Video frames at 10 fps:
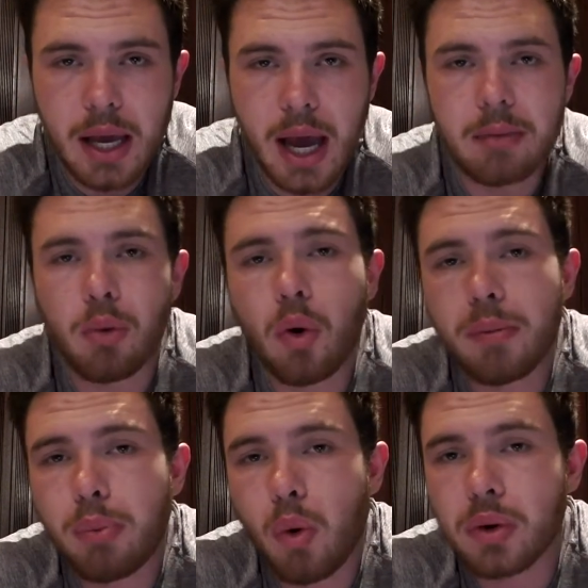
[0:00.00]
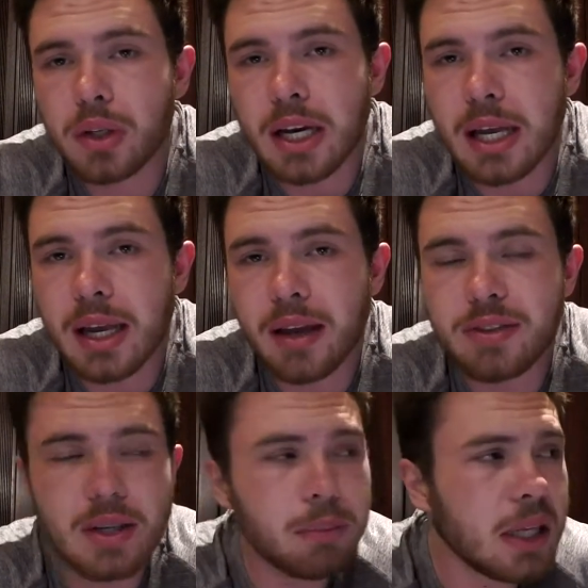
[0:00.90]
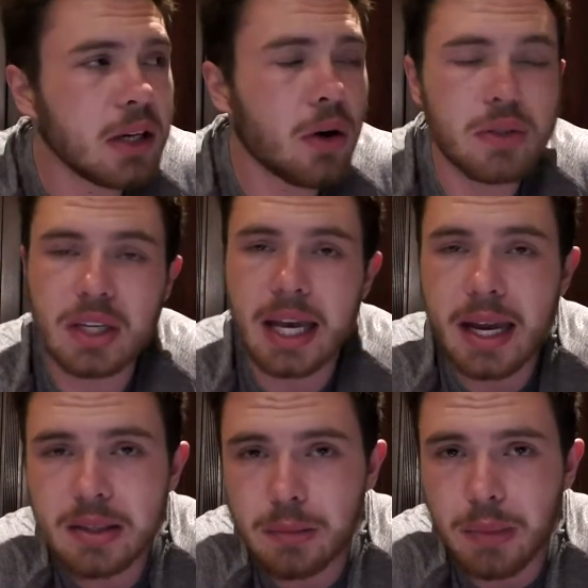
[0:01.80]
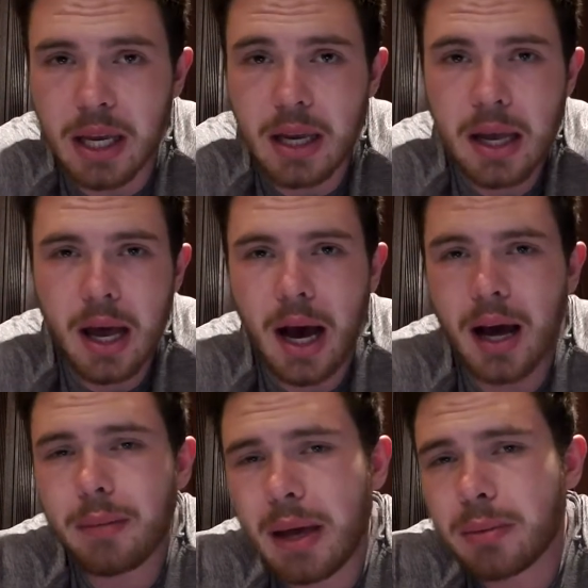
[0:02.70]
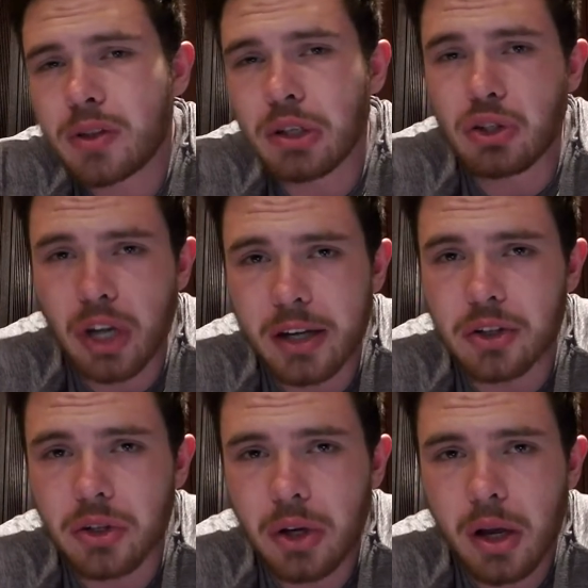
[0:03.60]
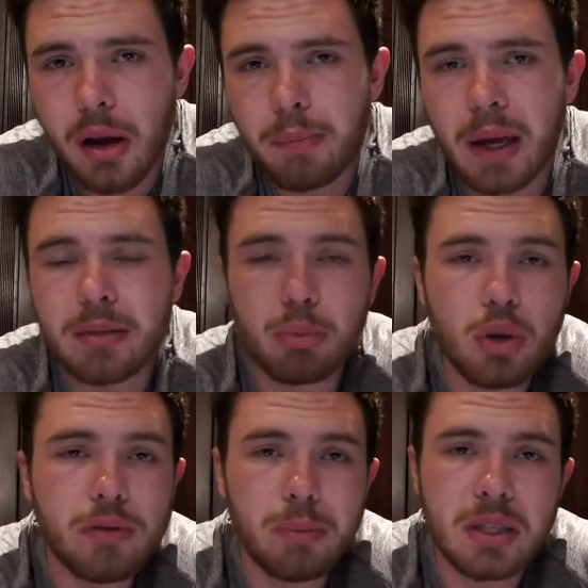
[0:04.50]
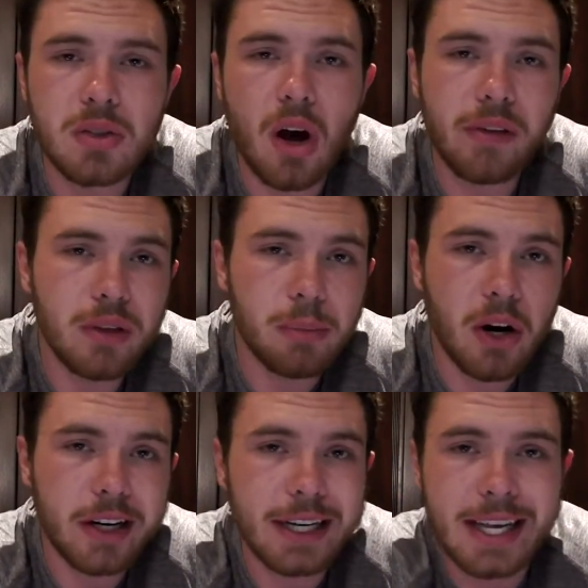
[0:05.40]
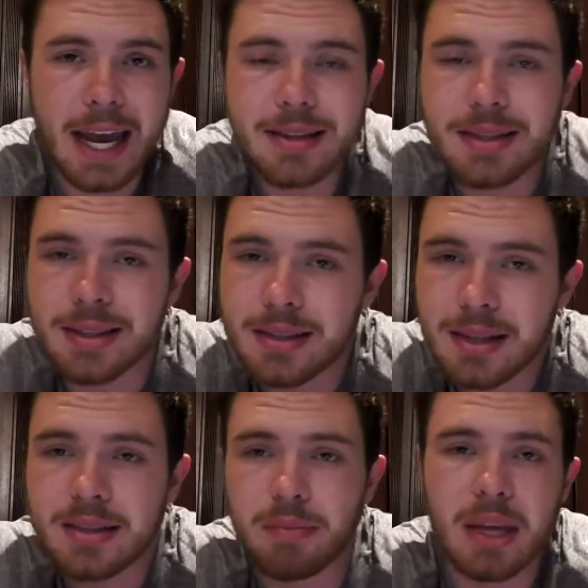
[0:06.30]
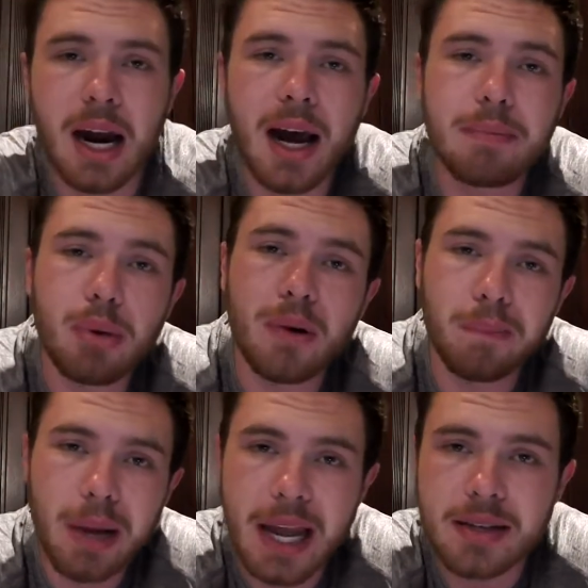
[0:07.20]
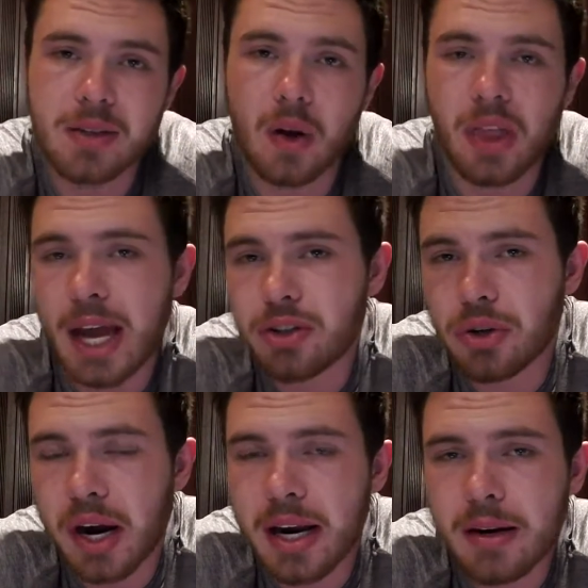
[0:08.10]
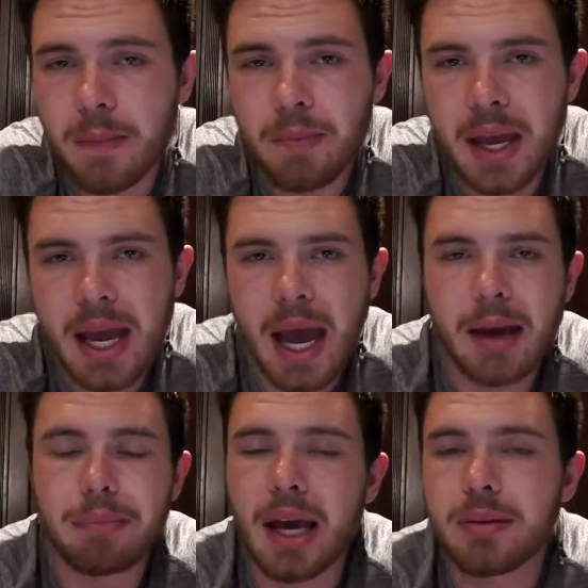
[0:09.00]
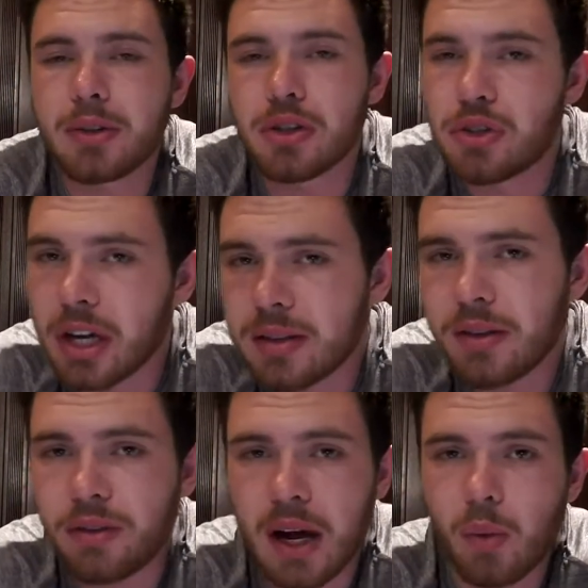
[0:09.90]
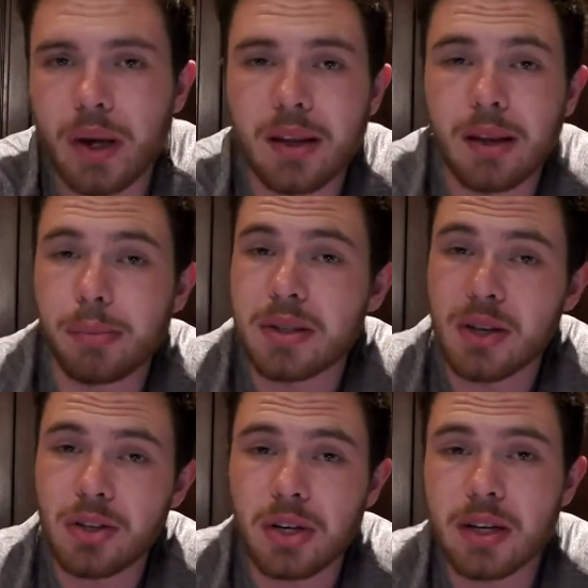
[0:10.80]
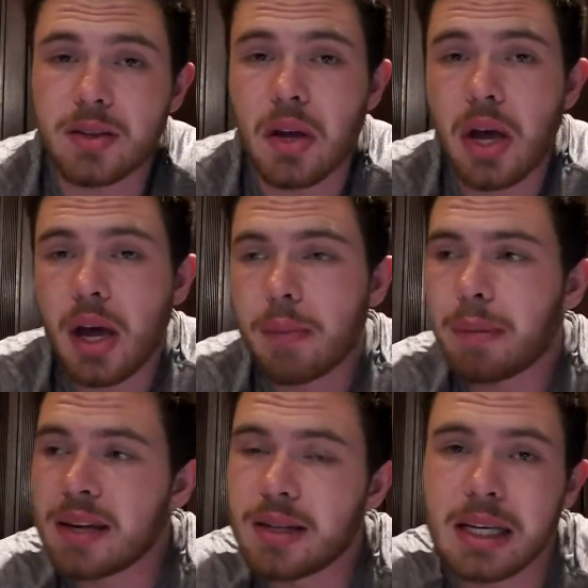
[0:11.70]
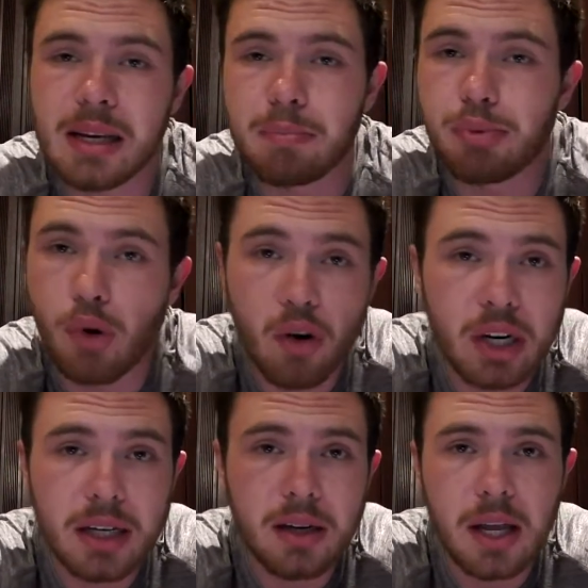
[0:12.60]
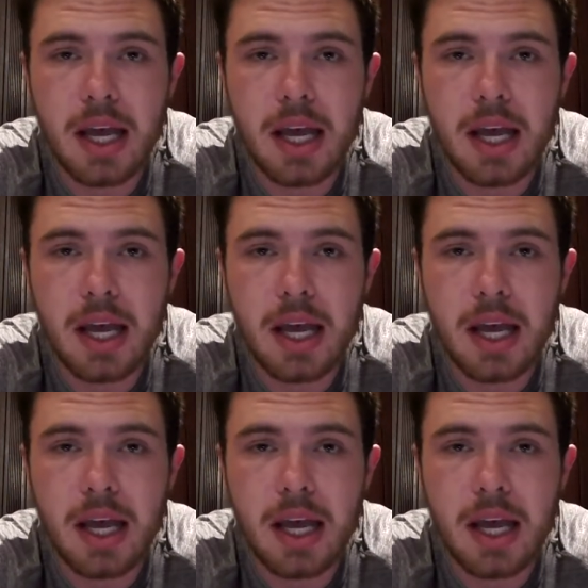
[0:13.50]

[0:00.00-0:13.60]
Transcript: And more importantly, if something goes against me, I'm able to judge by the movements of the market against the system that I put in place on that trade and be able to justify whether the position is basically broken